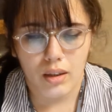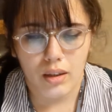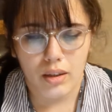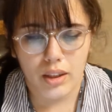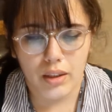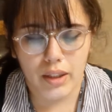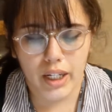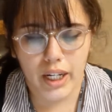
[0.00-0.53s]

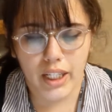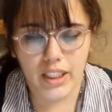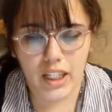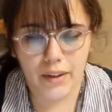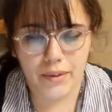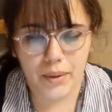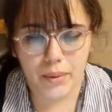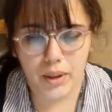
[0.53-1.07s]
2 days
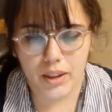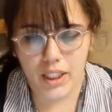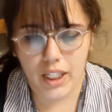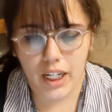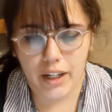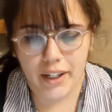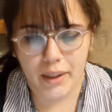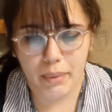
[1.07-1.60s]
afterwards, they
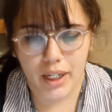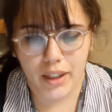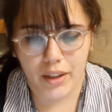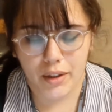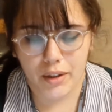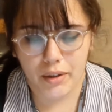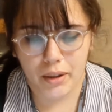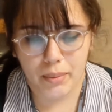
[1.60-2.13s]
carried
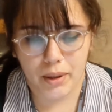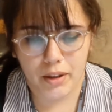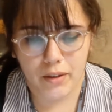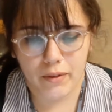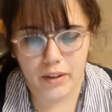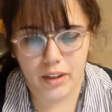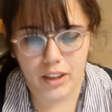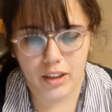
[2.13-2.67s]
Matthew Cuthbert
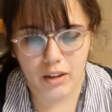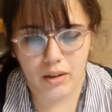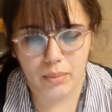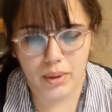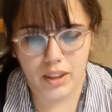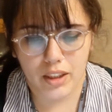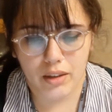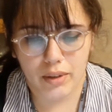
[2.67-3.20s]
over his
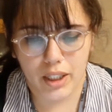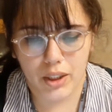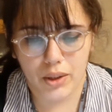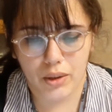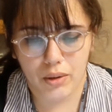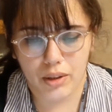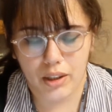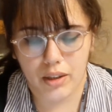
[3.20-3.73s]
homestead
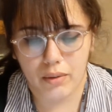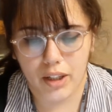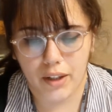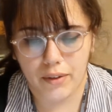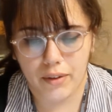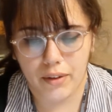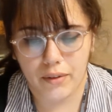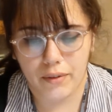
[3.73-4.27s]
threshold and away
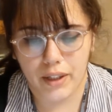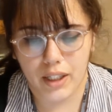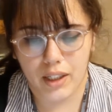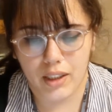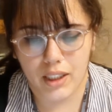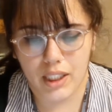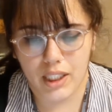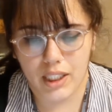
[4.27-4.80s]
from the
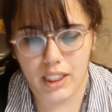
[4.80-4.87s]
fields he had